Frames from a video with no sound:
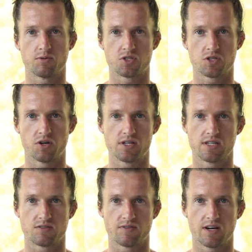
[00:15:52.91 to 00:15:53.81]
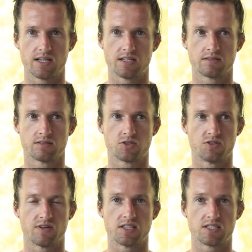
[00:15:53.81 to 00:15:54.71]
working with Sonia is
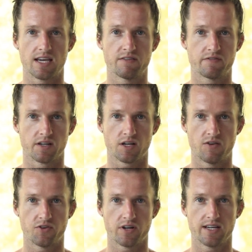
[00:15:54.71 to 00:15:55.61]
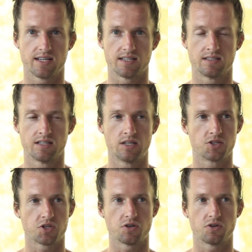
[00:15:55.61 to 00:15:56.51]
she's very safe and comforting, and
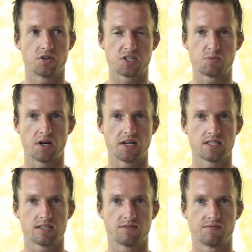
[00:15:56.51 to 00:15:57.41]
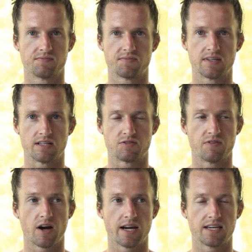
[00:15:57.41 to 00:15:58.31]
so the whole experience
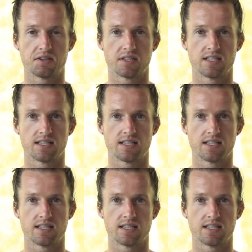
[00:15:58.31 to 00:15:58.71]
it's very